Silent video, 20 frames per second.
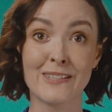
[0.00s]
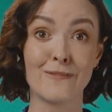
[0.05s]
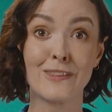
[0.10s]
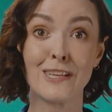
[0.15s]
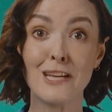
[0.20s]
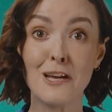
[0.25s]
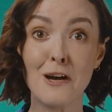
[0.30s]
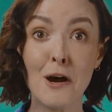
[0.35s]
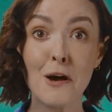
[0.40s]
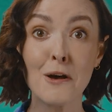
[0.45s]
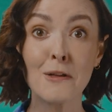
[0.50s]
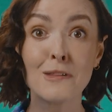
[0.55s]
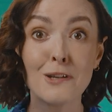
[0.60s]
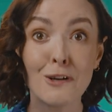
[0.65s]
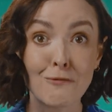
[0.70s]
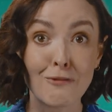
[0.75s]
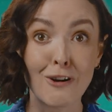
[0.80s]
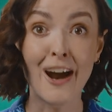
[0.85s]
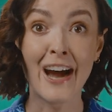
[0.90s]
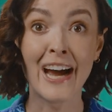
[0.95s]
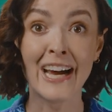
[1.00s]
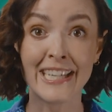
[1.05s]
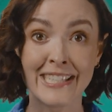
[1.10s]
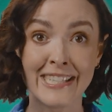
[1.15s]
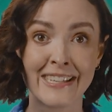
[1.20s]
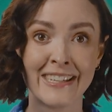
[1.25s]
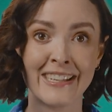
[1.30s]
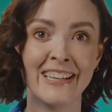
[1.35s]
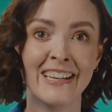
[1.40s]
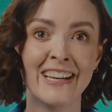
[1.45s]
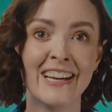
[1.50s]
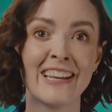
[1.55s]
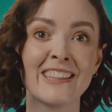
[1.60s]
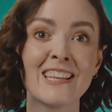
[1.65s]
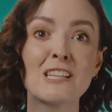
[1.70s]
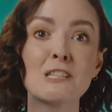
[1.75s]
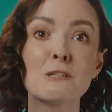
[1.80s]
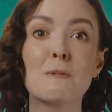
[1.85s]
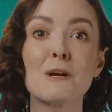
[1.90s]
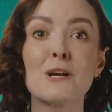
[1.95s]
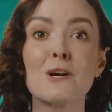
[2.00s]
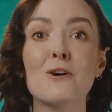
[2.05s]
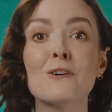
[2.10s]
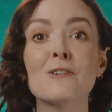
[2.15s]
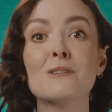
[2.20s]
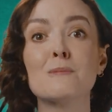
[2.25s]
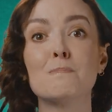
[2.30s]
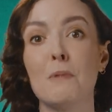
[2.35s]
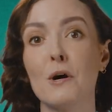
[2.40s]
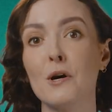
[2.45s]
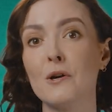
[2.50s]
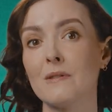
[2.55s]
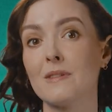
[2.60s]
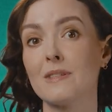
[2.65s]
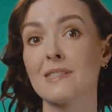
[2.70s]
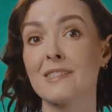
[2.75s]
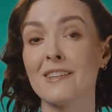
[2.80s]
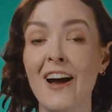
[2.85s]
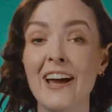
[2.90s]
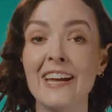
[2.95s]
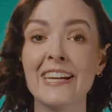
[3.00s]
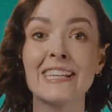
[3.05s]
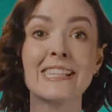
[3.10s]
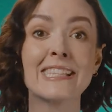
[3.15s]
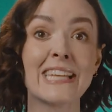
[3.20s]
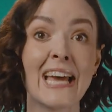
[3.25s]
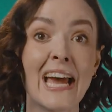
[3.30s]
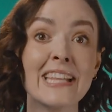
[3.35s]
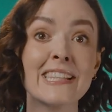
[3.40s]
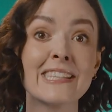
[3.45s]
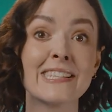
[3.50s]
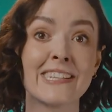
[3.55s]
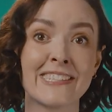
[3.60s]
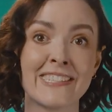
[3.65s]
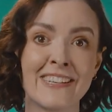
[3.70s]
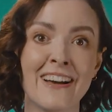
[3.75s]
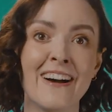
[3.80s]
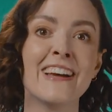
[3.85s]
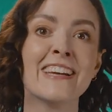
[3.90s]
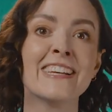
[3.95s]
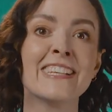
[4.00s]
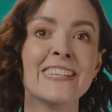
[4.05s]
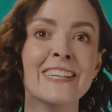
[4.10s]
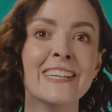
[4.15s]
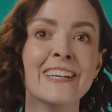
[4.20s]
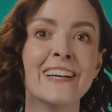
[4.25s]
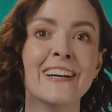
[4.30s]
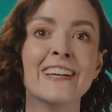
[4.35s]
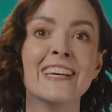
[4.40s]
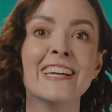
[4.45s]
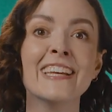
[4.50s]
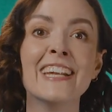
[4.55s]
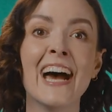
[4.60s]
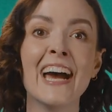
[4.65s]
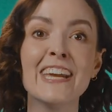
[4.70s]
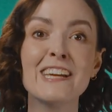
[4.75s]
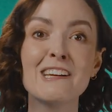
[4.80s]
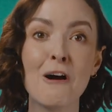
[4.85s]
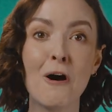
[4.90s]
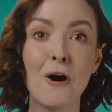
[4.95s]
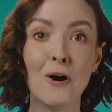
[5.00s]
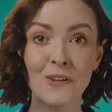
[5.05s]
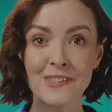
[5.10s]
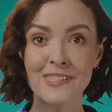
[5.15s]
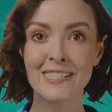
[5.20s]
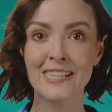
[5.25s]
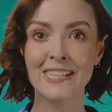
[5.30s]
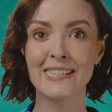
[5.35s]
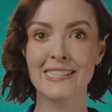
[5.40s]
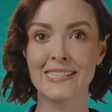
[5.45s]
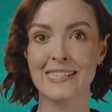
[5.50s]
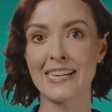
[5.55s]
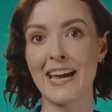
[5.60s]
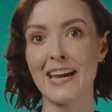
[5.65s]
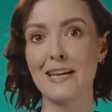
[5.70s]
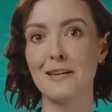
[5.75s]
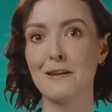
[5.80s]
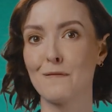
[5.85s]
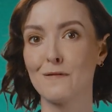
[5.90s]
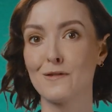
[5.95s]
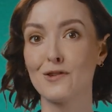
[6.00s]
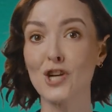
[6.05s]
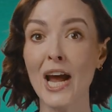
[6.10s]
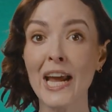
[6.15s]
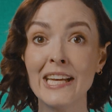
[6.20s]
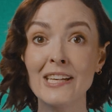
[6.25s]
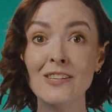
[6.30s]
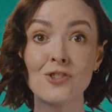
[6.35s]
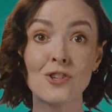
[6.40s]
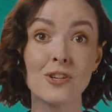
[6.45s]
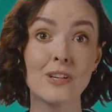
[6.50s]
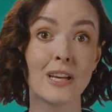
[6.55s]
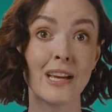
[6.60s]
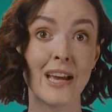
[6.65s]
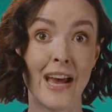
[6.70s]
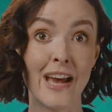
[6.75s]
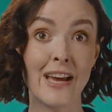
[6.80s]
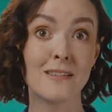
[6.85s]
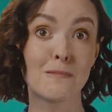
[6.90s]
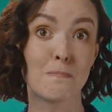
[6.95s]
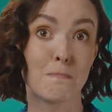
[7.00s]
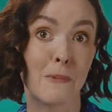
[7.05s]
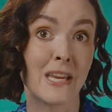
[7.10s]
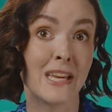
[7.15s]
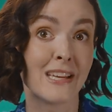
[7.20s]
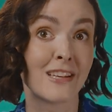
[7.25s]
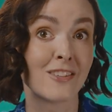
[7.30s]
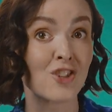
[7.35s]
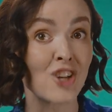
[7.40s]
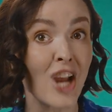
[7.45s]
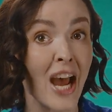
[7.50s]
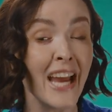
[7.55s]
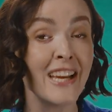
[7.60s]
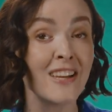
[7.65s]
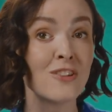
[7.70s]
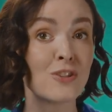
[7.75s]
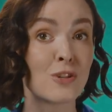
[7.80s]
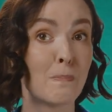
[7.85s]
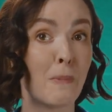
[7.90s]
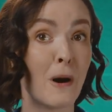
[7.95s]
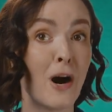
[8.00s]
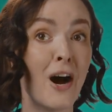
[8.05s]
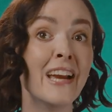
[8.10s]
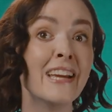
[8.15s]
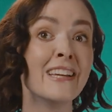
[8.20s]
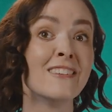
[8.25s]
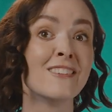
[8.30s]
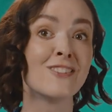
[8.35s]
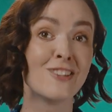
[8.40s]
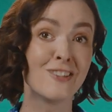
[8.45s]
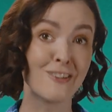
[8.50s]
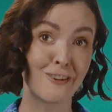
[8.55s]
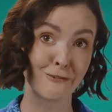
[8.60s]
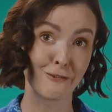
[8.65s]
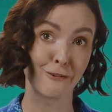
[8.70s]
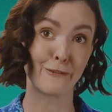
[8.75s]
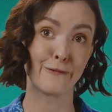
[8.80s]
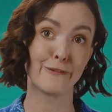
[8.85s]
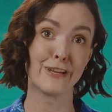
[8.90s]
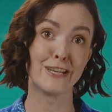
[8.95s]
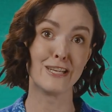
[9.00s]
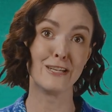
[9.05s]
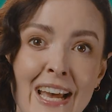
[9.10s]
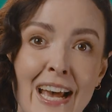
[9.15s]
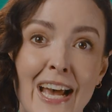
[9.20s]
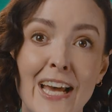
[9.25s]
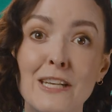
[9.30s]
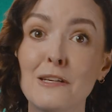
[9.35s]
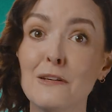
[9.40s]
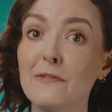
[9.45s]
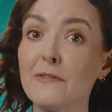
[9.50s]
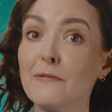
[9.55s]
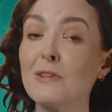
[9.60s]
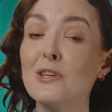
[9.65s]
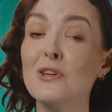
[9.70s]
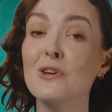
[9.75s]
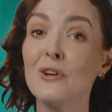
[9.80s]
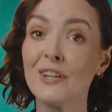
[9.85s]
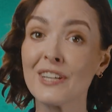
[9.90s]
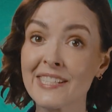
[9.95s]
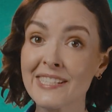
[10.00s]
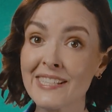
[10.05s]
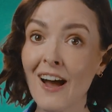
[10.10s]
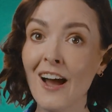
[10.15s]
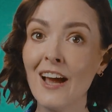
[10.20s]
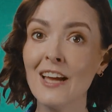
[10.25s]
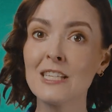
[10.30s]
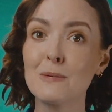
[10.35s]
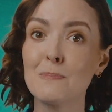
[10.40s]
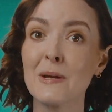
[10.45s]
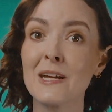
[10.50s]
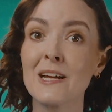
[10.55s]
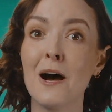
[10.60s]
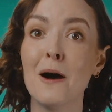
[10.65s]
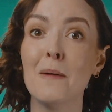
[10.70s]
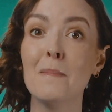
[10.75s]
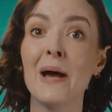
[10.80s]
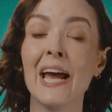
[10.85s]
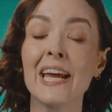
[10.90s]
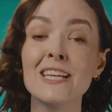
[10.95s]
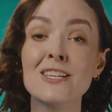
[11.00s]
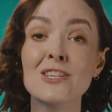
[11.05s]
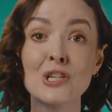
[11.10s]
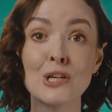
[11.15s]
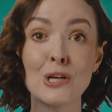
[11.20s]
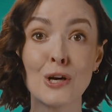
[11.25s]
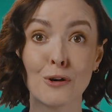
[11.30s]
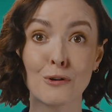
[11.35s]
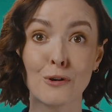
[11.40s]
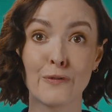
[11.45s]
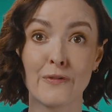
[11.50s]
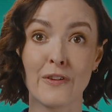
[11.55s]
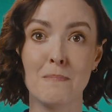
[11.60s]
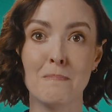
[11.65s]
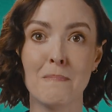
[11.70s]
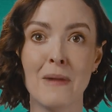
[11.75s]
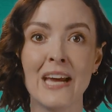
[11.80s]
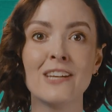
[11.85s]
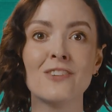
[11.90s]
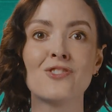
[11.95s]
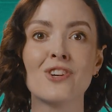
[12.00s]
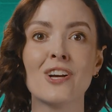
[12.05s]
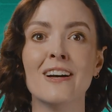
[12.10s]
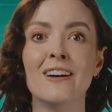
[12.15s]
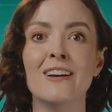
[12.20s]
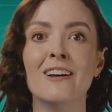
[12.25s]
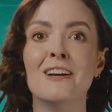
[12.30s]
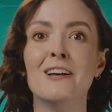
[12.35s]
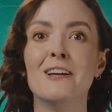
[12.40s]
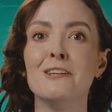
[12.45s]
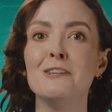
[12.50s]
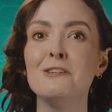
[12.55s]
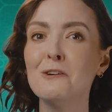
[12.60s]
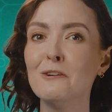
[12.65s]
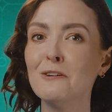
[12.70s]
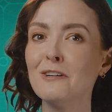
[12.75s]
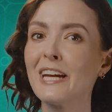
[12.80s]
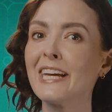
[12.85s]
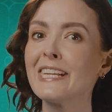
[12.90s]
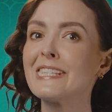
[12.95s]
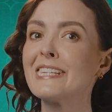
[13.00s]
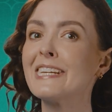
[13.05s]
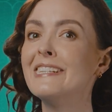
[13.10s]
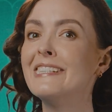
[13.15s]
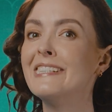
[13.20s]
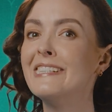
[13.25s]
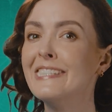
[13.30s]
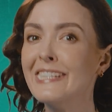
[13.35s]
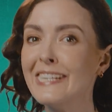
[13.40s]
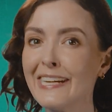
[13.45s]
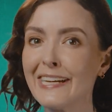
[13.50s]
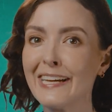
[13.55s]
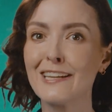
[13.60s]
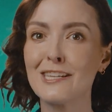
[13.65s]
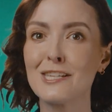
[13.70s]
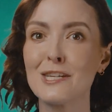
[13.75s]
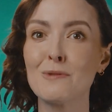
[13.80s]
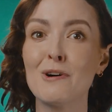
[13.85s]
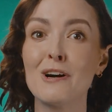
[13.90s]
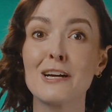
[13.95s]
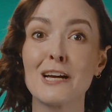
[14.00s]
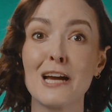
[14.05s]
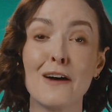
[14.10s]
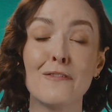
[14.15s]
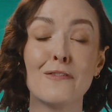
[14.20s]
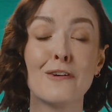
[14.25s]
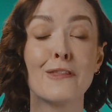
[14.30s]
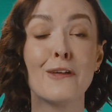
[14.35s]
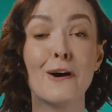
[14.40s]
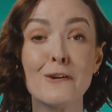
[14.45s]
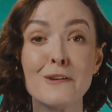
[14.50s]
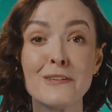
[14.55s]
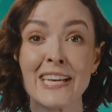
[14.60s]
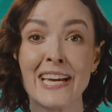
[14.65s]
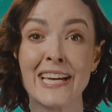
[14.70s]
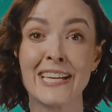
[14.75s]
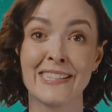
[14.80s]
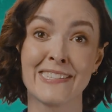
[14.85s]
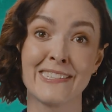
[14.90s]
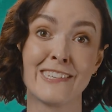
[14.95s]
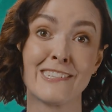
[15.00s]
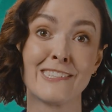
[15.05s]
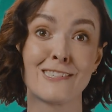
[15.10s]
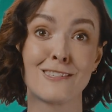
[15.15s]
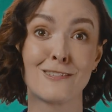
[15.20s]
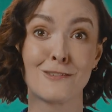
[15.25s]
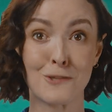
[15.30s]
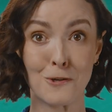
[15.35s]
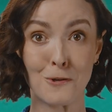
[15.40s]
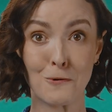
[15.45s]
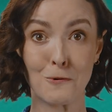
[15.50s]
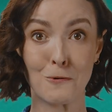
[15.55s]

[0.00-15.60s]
the Earth, you're right. That's because both science and society are in a constant state of changing and being changed by geography. And if you decide to become a geography major, you'll get to dig to uncover those answers too.